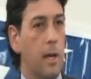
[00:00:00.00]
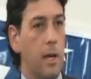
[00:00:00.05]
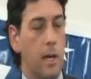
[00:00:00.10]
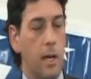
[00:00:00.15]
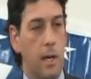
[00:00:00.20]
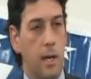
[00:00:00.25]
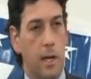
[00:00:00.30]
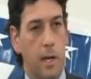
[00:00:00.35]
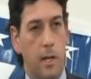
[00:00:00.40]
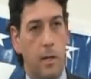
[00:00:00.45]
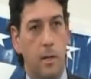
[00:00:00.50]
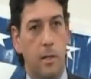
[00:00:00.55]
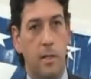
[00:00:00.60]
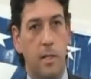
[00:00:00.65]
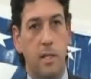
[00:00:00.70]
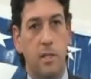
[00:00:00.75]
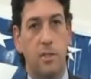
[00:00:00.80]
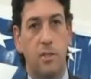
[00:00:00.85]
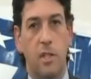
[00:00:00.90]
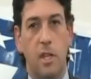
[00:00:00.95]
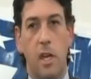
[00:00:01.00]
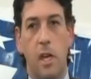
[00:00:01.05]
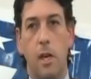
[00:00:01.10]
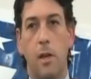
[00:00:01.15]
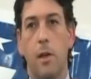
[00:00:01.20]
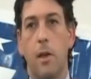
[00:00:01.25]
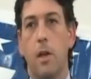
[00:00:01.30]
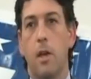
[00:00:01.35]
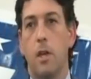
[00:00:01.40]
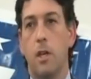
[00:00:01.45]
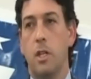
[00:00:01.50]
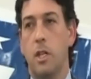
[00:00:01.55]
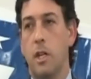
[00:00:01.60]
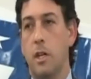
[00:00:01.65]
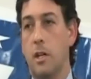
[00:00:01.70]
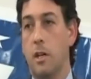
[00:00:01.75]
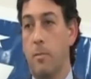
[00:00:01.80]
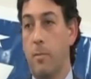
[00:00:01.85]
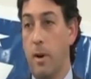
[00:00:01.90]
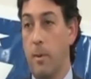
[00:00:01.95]
In DC, you
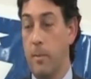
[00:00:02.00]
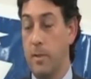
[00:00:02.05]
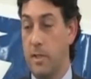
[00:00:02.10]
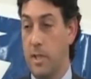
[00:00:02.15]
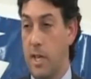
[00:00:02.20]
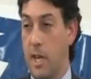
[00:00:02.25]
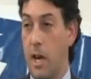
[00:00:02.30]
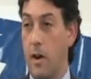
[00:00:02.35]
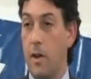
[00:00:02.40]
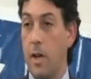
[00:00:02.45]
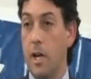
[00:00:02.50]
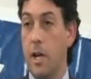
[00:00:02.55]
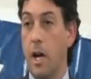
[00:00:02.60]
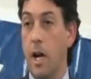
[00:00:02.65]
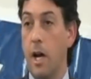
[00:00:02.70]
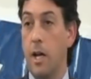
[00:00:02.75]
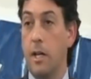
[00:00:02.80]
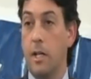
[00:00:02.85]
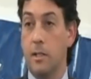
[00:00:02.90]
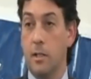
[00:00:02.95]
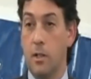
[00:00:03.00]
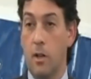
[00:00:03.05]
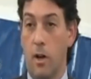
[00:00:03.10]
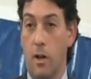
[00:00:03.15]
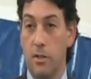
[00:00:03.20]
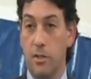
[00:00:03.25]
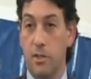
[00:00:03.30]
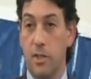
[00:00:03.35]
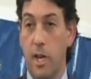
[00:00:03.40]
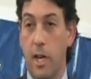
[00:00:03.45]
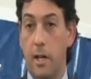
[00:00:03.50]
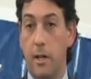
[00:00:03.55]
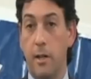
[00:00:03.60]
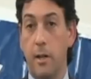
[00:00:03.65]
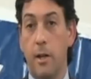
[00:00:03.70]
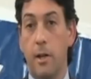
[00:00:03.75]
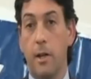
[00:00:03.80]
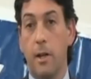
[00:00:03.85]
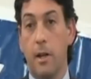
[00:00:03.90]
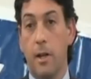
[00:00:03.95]
needed a permit to carry a gun, and the law said
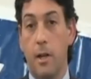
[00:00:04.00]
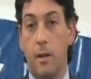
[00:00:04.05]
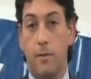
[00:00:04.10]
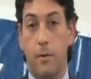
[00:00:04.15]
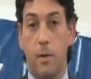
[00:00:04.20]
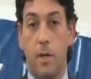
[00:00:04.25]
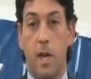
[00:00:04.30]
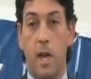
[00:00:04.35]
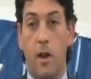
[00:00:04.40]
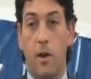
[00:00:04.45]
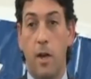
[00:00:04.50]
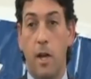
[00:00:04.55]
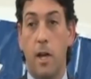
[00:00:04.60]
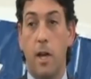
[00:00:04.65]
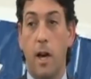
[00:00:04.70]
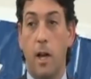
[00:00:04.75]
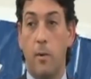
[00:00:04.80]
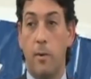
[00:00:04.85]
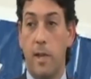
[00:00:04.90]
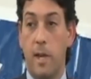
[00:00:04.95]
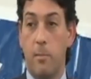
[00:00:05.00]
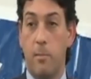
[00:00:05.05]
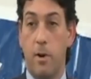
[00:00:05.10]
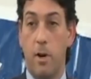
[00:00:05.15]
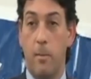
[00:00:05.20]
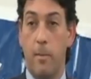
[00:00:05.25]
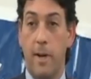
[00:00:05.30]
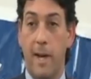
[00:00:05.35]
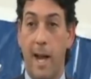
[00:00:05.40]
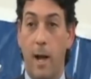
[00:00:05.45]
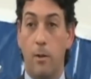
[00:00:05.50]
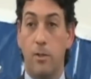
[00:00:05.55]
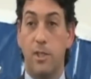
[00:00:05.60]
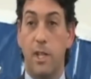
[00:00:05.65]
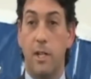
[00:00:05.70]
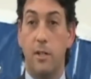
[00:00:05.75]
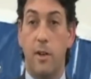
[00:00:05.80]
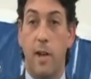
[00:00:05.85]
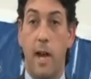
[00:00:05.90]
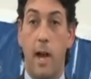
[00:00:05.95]
if you carry a gun without a permit
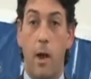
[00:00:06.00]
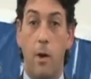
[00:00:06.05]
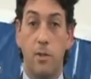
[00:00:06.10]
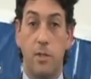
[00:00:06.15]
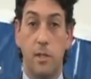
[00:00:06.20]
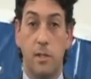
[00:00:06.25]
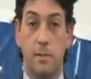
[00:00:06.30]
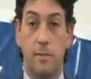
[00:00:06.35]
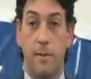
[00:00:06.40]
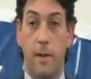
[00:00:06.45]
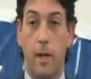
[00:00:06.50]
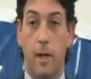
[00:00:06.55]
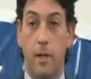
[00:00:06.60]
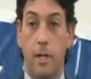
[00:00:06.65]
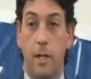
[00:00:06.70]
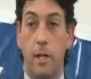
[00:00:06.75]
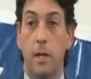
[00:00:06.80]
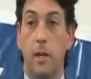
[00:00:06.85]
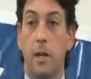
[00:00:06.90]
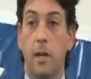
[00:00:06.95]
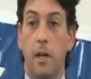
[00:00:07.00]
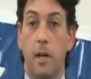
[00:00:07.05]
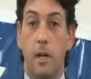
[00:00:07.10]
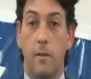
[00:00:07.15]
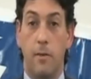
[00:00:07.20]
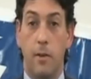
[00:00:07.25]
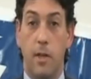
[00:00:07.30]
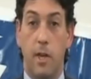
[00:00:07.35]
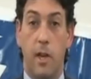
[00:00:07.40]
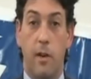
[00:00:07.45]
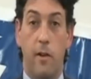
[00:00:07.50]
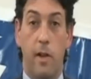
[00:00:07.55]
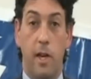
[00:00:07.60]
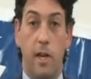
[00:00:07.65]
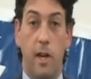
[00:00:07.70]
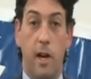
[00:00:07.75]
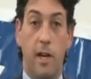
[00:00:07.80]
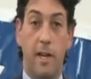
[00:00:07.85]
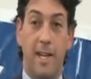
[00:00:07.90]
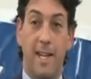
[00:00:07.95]
outside your house, it's a felony. If you carry a
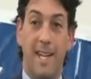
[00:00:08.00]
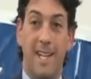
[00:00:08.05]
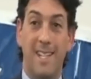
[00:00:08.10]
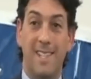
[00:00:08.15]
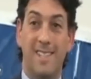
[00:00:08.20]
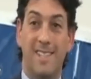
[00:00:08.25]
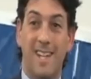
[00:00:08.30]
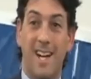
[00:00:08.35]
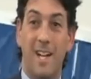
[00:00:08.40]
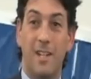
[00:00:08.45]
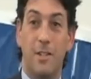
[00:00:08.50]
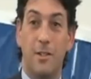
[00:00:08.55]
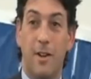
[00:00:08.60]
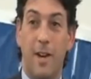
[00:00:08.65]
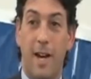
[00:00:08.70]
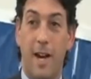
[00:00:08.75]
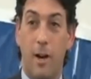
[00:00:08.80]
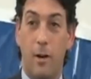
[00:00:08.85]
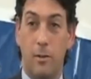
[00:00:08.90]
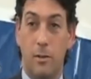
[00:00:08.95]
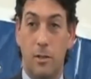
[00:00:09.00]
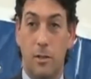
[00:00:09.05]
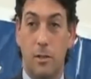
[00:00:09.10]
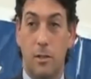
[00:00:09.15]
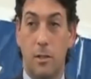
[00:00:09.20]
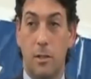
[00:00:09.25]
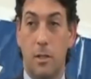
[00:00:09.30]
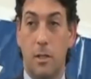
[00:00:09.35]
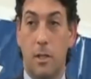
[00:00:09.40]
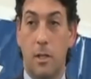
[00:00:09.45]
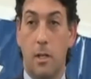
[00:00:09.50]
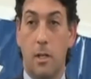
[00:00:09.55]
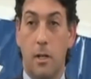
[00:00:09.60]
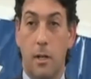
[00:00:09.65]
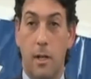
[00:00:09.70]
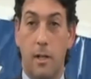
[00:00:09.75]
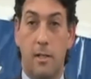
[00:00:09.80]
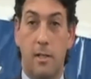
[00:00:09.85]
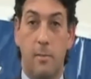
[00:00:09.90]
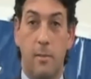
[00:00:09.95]
gun inside your house,
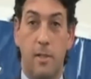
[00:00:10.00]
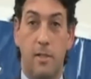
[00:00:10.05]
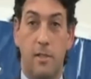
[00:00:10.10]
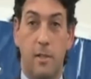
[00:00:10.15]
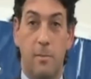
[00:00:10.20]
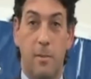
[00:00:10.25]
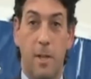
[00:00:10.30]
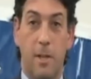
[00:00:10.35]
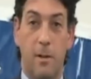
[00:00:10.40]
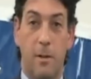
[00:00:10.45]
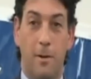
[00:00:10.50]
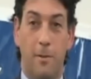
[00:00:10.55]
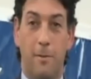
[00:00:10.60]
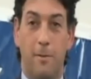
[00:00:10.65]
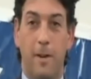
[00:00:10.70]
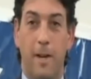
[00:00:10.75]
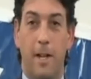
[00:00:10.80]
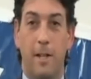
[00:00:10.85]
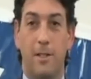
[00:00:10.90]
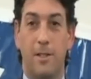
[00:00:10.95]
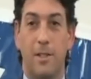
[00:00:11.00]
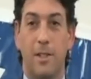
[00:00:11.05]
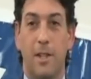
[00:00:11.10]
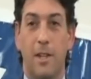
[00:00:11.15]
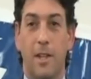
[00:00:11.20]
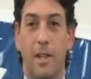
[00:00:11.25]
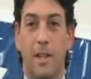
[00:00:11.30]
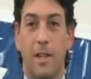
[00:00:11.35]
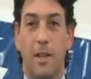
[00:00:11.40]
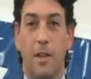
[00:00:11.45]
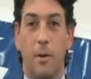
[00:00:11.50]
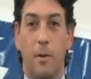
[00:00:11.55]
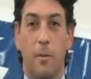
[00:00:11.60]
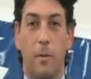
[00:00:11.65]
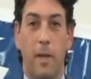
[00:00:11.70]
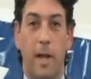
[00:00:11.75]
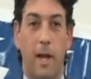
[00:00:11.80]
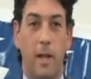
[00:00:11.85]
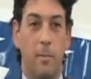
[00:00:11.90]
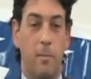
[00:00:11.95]
it's a misdemeanor offense
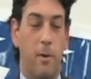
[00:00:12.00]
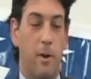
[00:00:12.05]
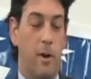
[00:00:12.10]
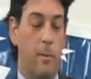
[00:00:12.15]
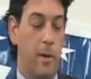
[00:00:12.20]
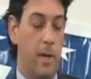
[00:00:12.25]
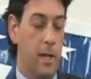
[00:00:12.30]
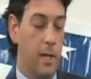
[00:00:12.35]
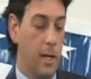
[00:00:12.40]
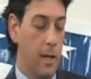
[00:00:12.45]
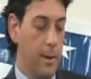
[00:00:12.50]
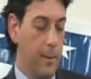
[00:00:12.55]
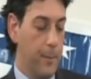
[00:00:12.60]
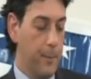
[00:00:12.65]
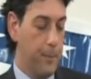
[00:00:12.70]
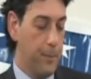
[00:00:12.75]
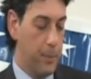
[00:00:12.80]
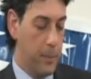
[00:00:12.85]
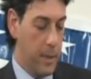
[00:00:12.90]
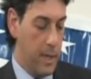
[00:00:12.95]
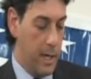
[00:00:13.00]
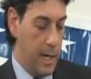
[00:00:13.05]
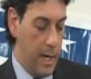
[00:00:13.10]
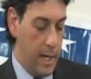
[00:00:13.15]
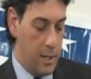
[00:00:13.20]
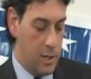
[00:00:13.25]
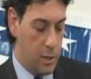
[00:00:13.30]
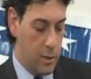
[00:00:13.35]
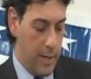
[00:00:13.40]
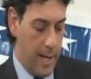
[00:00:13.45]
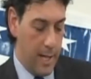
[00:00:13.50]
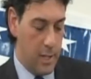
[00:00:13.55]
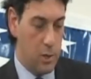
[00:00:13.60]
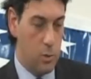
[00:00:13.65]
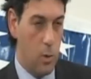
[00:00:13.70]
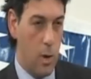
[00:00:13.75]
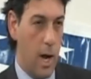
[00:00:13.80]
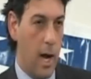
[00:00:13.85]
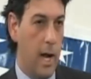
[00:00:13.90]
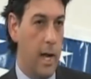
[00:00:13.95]
without a permit. And so
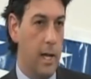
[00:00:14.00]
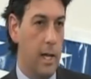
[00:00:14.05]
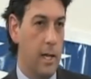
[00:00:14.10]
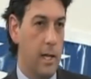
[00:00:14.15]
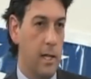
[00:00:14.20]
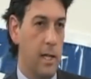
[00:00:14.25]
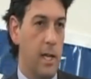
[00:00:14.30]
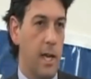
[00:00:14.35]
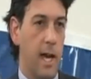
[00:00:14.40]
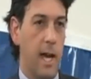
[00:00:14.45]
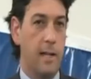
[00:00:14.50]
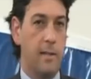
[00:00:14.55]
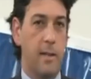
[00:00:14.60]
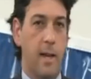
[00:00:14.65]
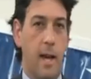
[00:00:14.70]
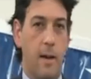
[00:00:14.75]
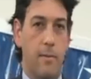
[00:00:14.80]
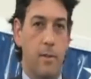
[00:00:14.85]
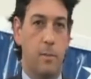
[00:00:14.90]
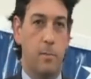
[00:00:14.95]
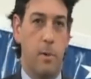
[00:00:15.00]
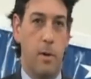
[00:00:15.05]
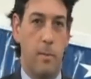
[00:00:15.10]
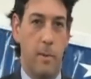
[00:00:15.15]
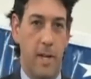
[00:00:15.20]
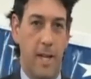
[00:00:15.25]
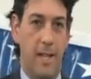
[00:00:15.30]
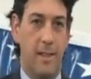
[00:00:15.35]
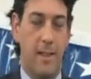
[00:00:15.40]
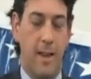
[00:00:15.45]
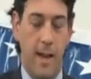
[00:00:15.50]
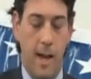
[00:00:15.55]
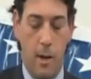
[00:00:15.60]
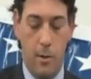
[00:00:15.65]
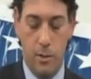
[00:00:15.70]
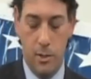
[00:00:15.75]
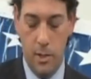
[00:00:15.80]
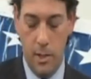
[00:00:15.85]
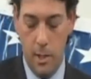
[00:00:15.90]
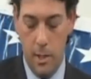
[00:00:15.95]
that's why he had to have his permit in the
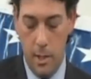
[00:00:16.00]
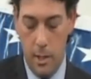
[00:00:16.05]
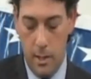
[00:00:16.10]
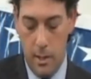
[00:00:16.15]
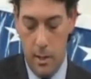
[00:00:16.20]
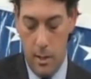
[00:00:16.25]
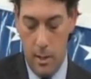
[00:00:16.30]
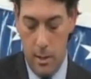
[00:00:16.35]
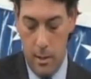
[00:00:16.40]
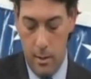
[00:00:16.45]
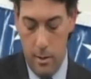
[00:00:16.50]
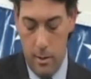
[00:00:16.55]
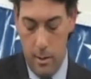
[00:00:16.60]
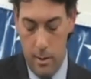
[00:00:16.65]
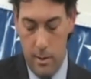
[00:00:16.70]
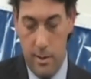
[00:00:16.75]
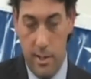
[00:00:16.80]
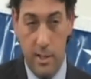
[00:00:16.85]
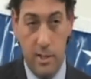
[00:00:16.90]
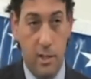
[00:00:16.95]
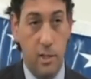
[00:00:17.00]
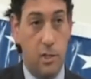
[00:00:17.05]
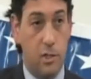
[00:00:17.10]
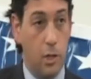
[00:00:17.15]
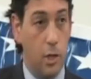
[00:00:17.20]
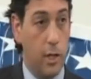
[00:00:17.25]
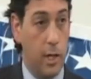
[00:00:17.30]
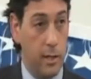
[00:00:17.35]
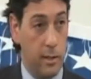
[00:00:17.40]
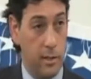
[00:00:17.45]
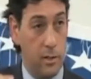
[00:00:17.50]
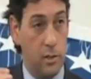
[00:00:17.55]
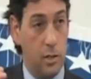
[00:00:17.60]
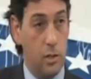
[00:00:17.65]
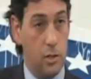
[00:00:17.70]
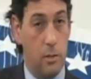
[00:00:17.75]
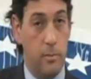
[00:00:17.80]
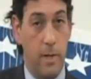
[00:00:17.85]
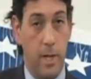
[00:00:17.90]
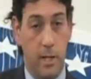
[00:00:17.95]
house the, the DC Circuit
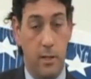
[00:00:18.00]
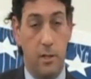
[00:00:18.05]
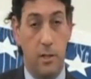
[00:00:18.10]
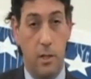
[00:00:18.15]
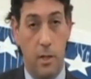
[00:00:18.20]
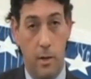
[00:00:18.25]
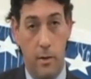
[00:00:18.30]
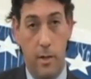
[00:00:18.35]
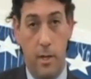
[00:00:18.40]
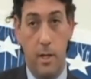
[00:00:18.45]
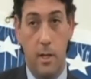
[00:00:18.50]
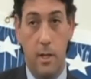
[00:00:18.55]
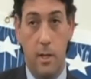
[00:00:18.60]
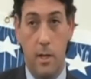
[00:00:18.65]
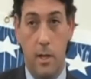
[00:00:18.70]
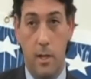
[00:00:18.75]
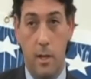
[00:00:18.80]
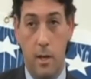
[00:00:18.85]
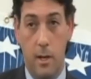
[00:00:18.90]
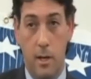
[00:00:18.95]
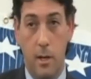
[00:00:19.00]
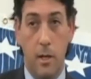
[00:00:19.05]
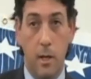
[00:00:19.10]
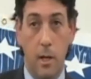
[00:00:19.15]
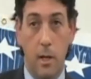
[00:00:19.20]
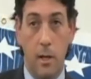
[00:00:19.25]
decision makes clear that, uh,